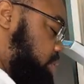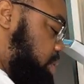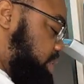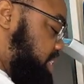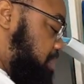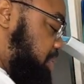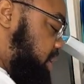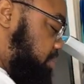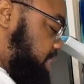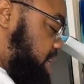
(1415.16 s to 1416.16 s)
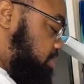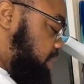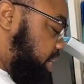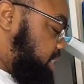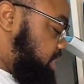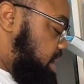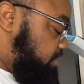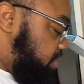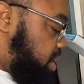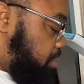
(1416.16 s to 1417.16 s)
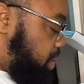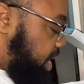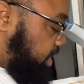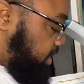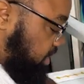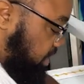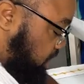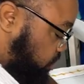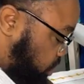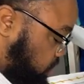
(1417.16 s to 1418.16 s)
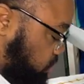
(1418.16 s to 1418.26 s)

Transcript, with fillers: We're going to tape it up to keep that snug fit in place. We're